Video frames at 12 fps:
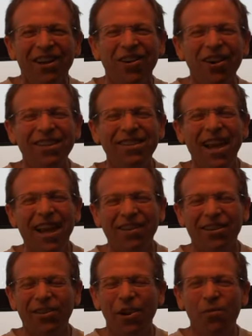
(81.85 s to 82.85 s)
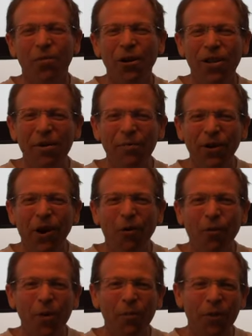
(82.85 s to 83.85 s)
North Texas, boy, they've been
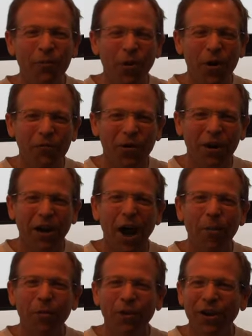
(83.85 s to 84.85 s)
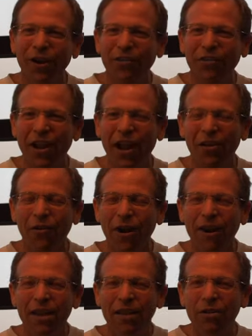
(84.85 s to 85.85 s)
our whipping boy for a couple of years
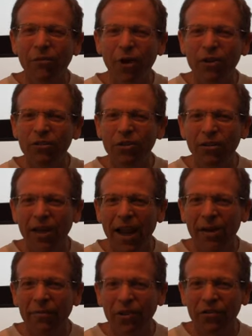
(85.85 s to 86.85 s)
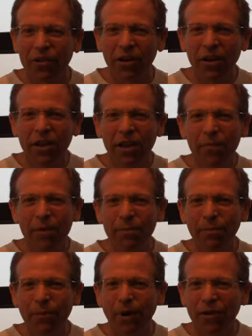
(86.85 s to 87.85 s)
now. They've won two games this year. They
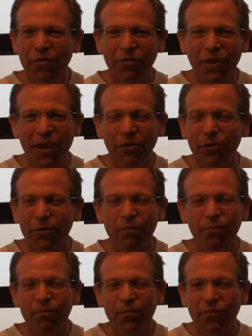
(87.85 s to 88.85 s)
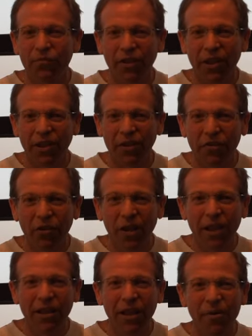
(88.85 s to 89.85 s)
beat Ball State, who stinks.
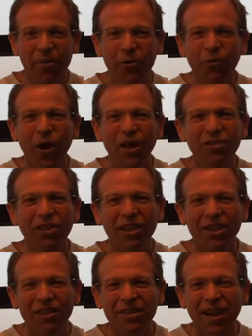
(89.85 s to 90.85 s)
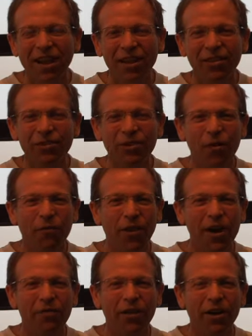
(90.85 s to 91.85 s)
And then they beat Western Kentucky, who's our
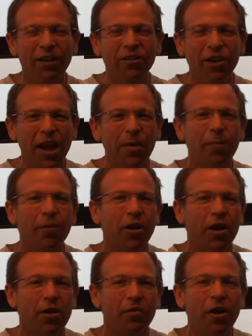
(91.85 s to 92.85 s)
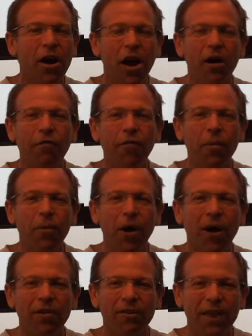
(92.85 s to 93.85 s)
favorite example of a
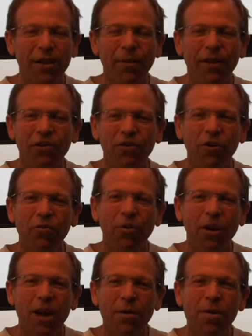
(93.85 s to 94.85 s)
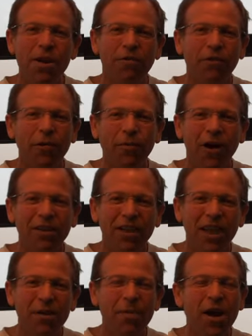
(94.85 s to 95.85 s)
football team that shouldn't really be a football
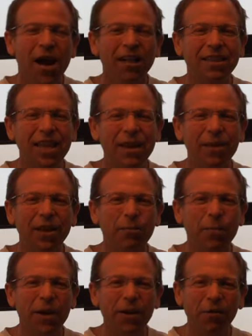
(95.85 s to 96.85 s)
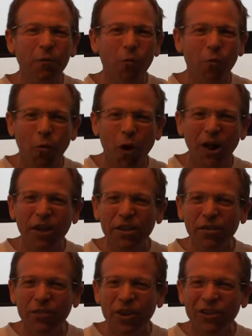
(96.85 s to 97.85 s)
team. A team that's beaten one
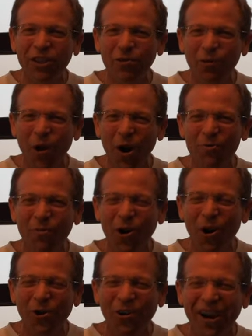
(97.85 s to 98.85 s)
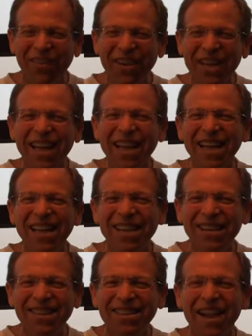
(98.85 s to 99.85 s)
Division I program in
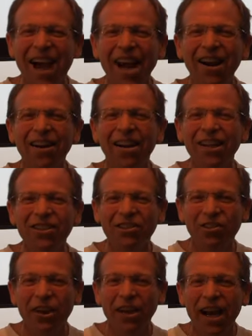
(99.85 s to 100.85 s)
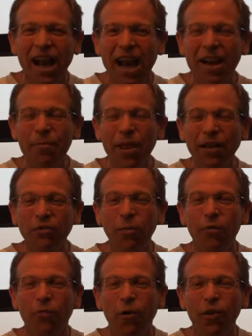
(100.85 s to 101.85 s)
their entire history. And that's
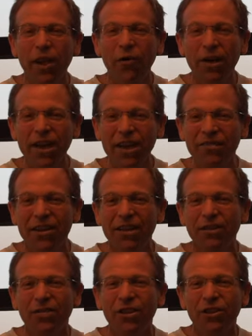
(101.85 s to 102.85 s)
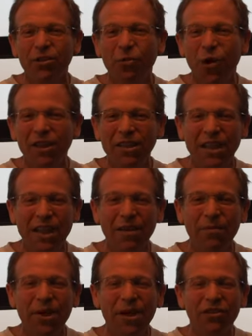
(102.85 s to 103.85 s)
before they were even a Division I
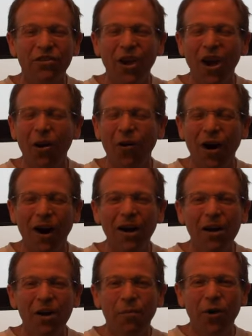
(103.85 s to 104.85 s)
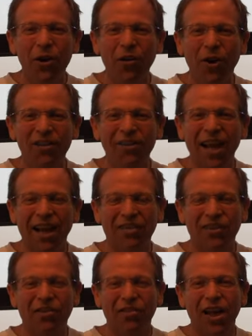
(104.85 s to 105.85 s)
team. So, boy, North
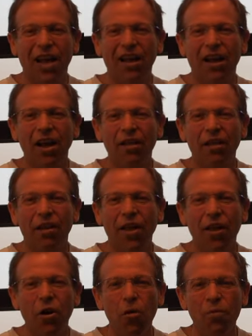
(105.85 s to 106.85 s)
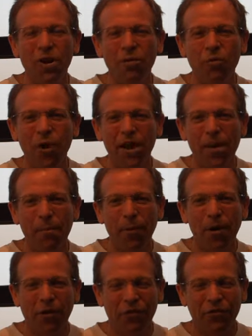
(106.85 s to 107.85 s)
Texas, that opening win at
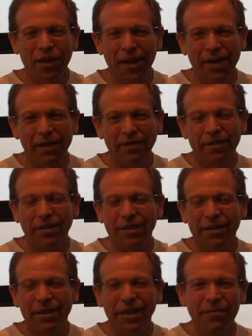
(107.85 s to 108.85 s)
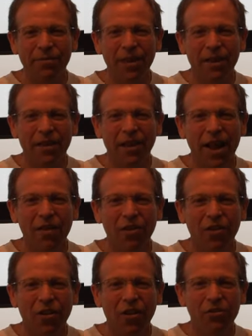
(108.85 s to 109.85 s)
Ball State, it certainly didn't mean a lot
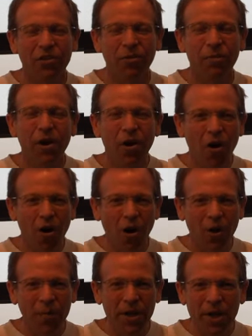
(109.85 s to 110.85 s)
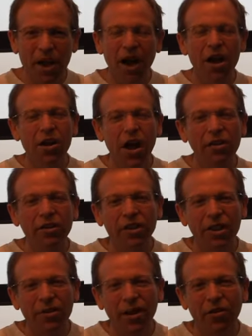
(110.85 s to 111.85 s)
in the long term. Army, another
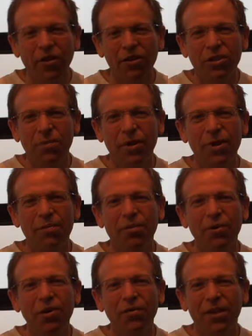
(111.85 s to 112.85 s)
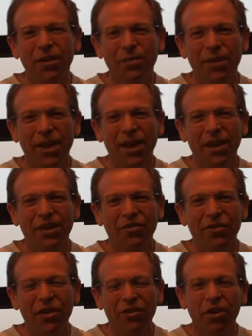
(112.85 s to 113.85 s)
team that looked to be improved at the beginning of
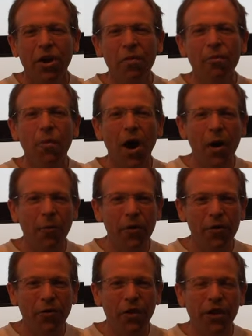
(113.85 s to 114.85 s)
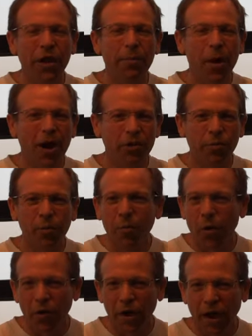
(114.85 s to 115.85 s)
the season. We were thinking possible
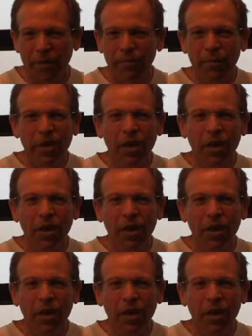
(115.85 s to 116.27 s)
bowl game.